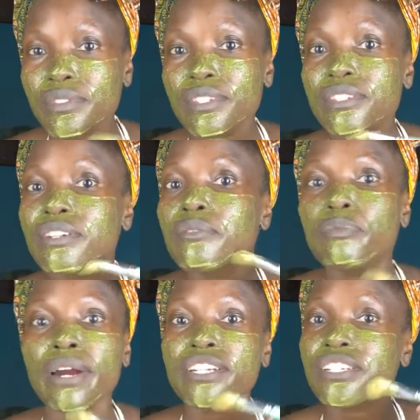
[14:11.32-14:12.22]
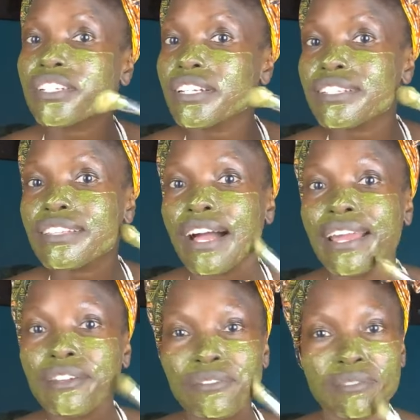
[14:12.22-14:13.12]
So brush is
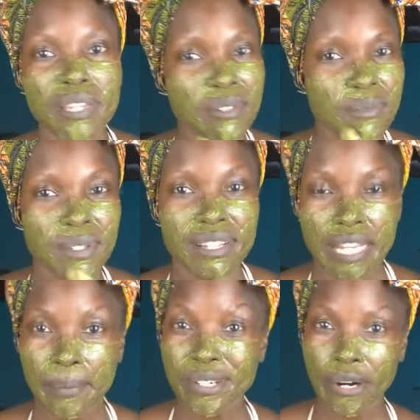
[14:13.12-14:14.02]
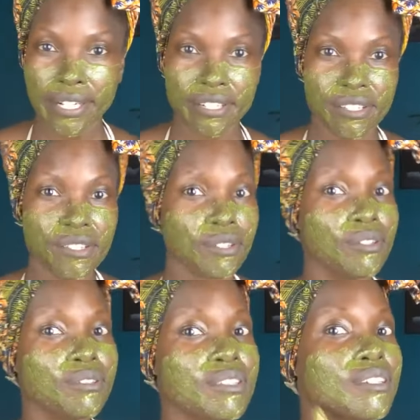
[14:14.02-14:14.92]
life, and maybe it's because I'm an artist
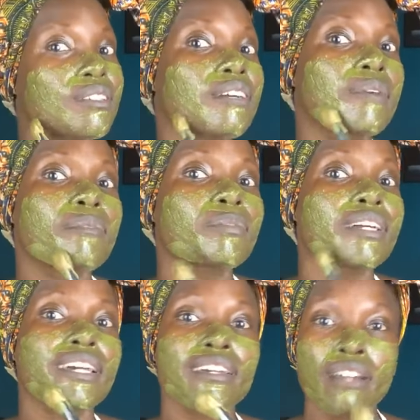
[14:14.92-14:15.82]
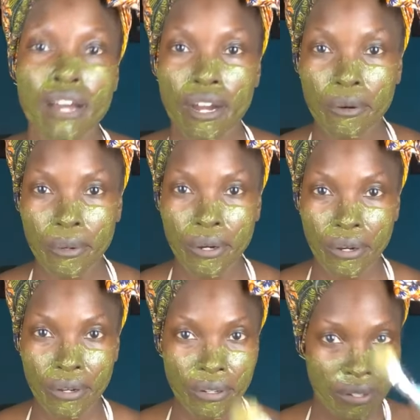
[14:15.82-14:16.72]
too, so that might play a
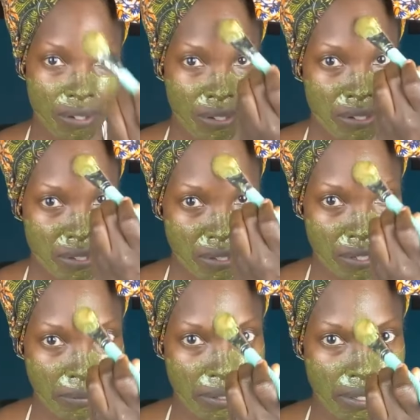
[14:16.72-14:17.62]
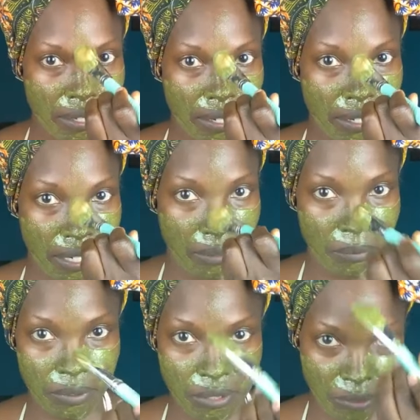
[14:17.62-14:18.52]
role. So then I'm gonna get in
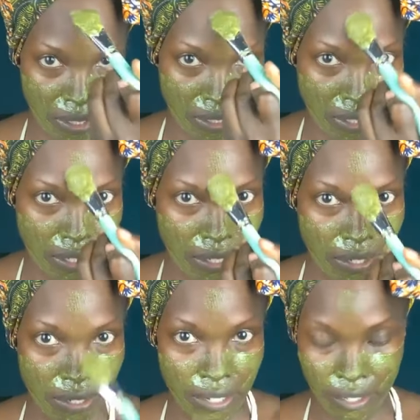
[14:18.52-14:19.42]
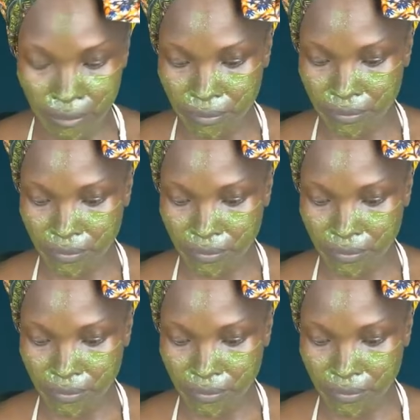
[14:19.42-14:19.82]
between here.